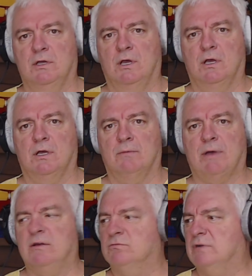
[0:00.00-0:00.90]

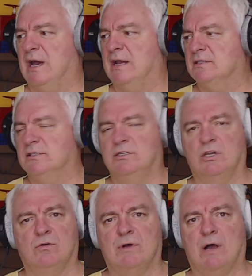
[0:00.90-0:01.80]
I don't honestly
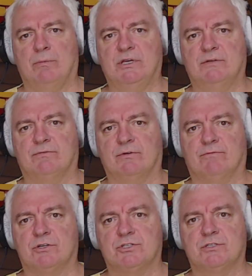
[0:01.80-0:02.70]
know how many different
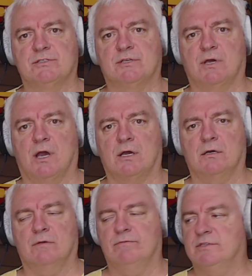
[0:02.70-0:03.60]
versions there are
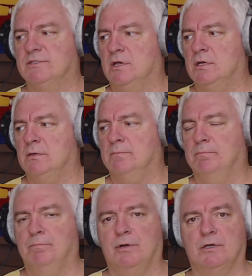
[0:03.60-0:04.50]
of this song,
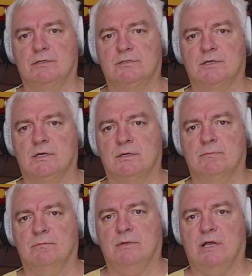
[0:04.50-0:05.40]
but
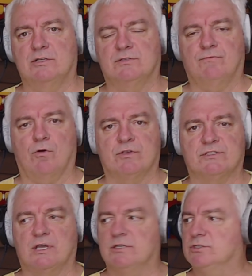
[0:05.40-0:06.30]
I just
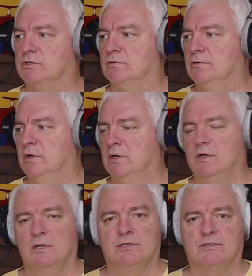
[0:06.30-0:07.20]
focused on two.
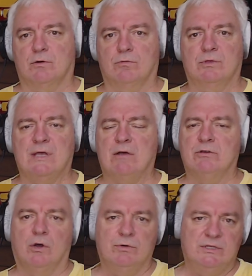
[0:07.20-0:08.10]
So without
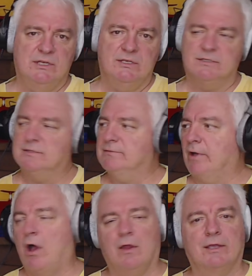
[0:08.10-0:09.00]
knowing these,
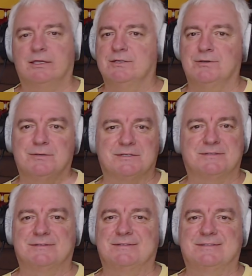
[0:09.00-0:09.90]
all I can do
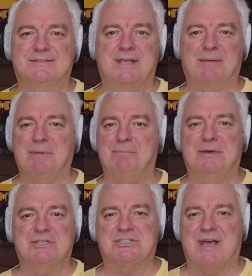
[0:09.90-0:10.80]
is take my
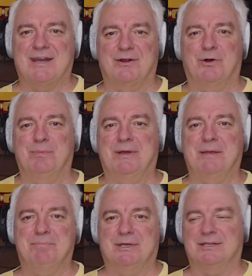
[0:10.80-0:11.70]
best shot at hoping
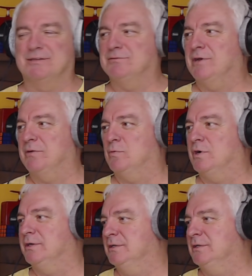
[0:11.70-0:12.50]
I'm picking the right one.